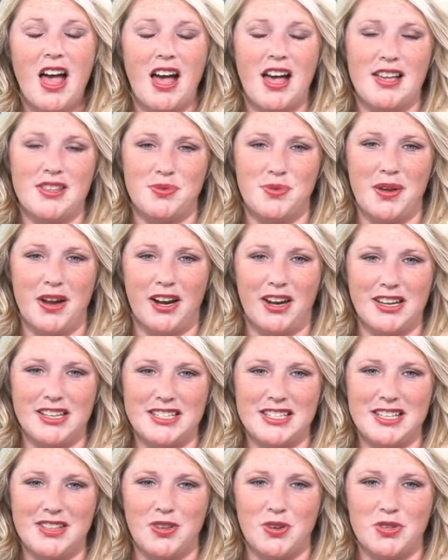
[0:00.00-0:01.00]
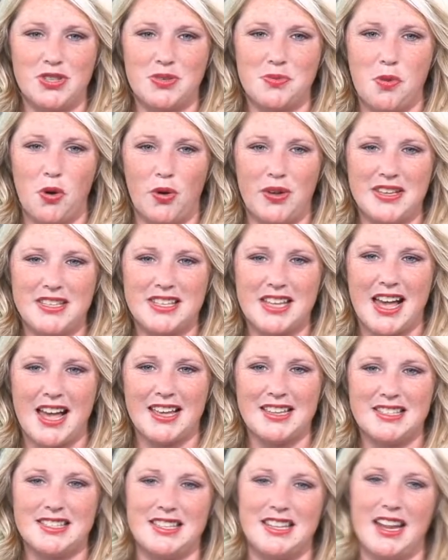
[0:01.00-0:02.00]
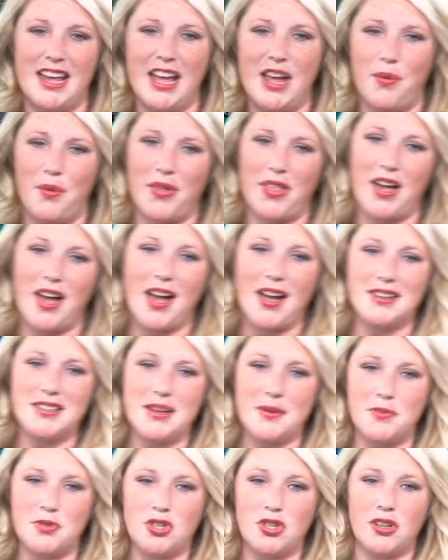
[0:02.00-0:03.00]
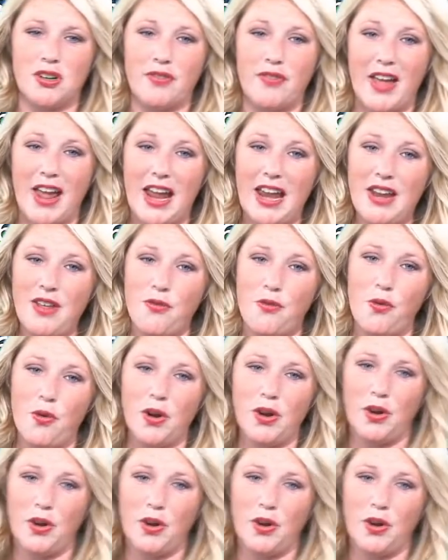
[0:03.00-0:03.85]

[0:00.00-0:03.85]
as we are going to see those smoky skies today with a high temperature of 84